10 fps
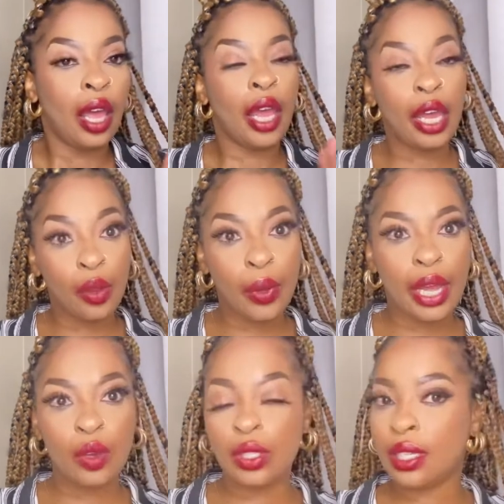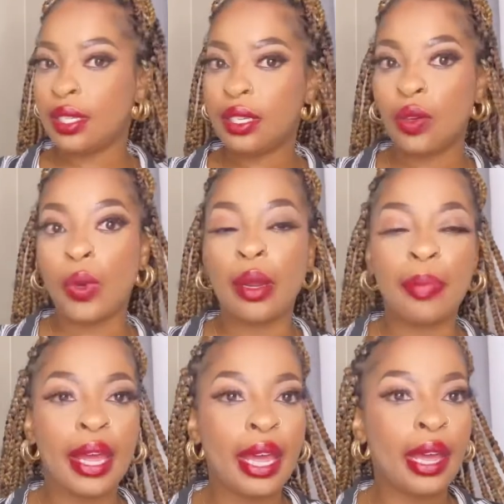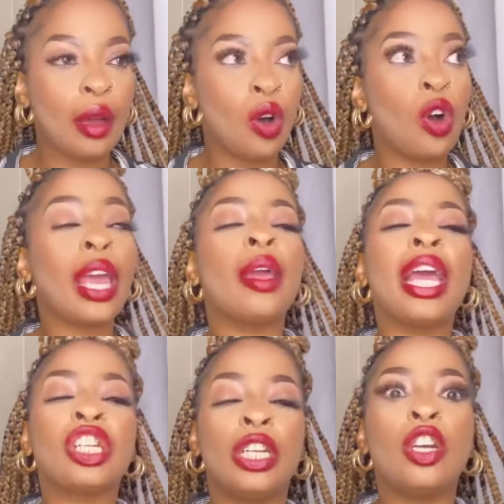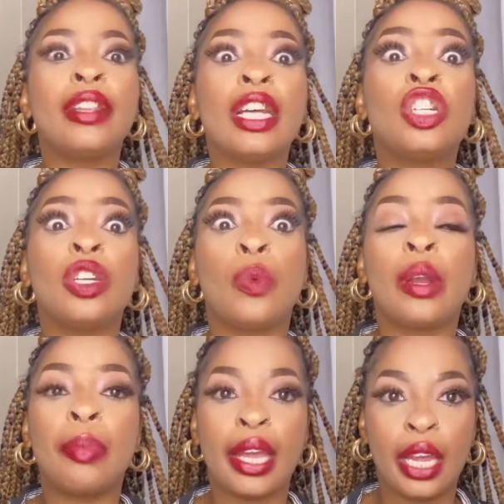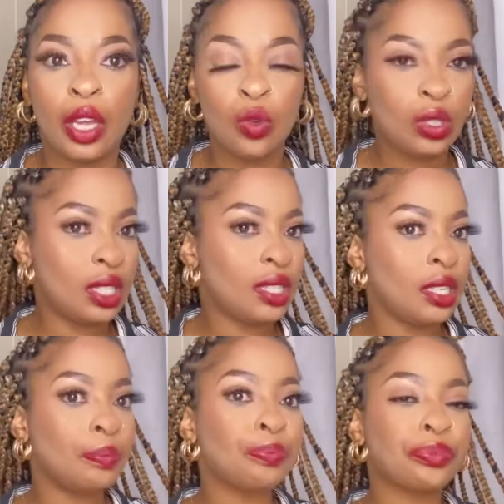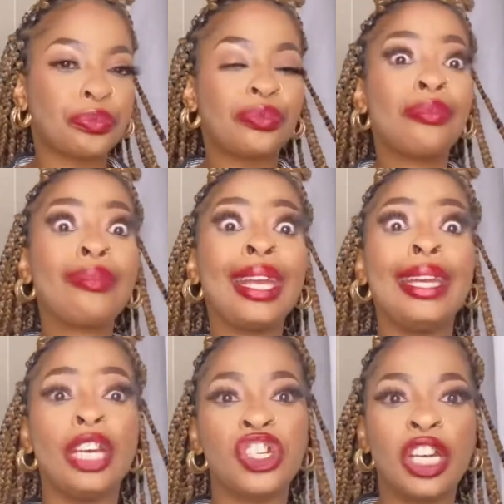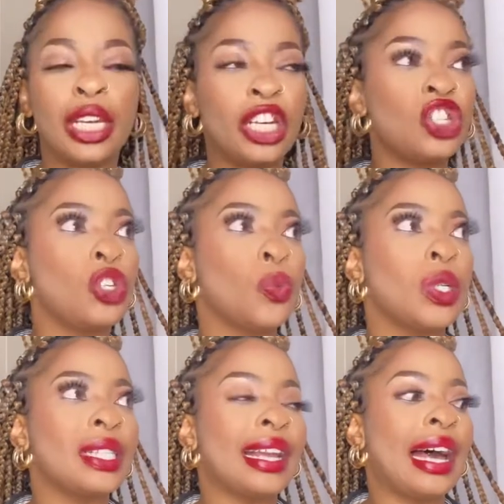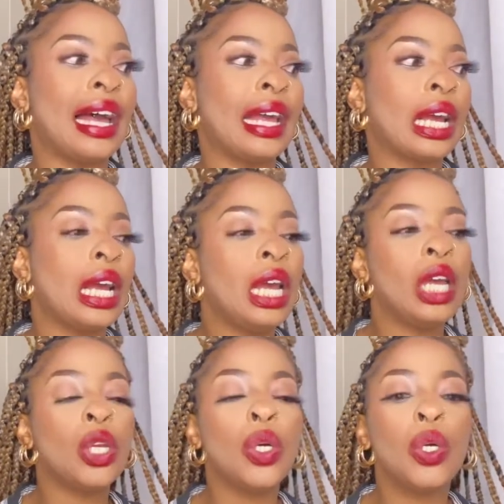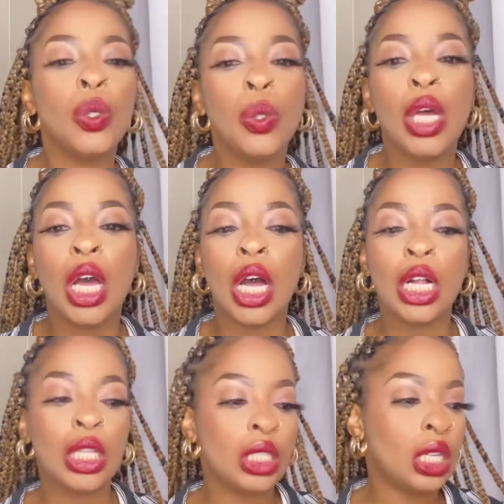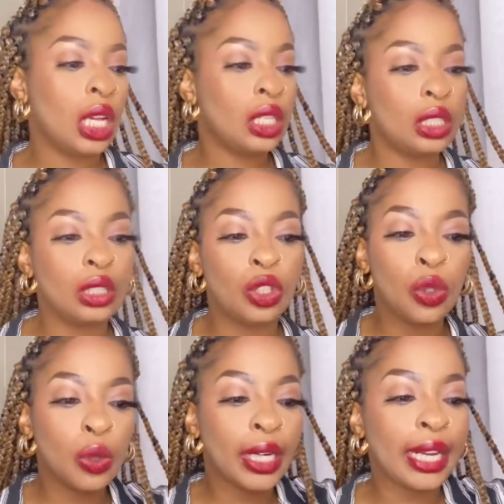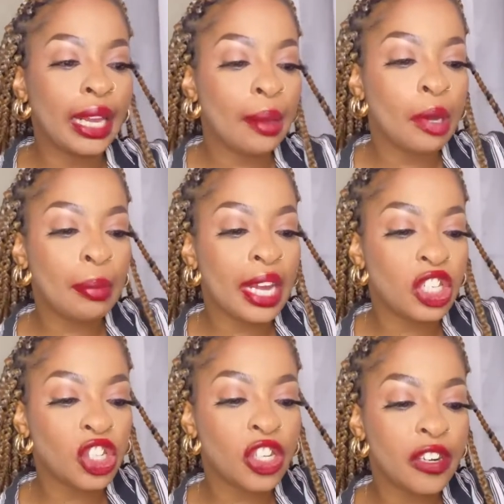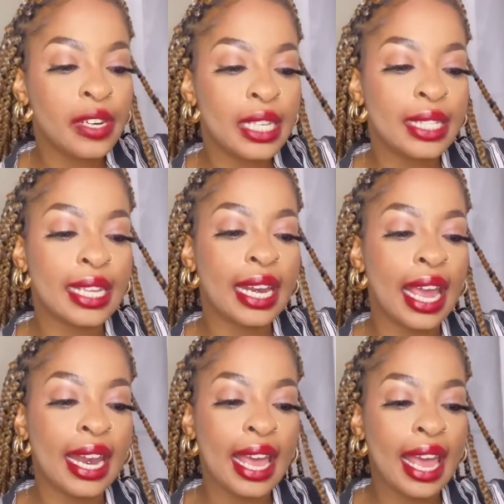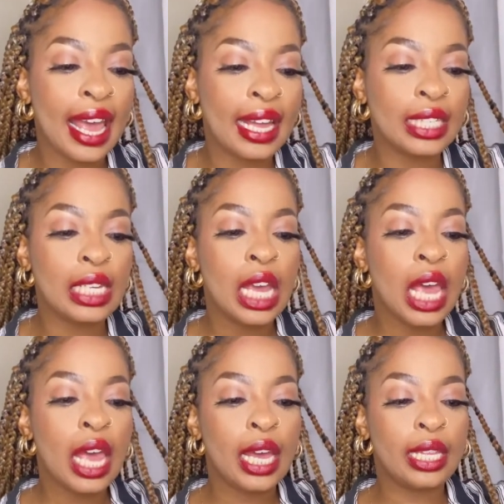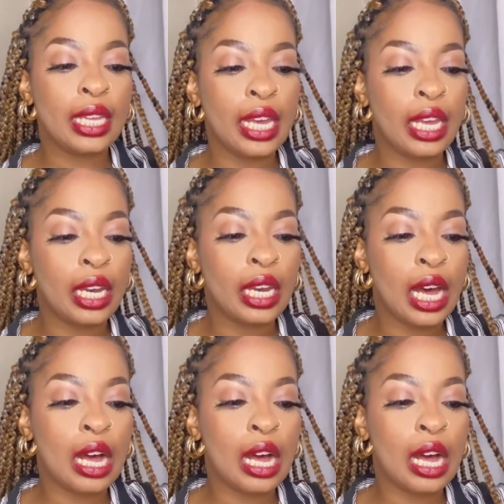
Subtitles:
Anyway, OCC didn't want to pay. Okay, actually, not that she didn't want to pay. OCC, initially, she was like, no, I'll do a claim on my insurance and then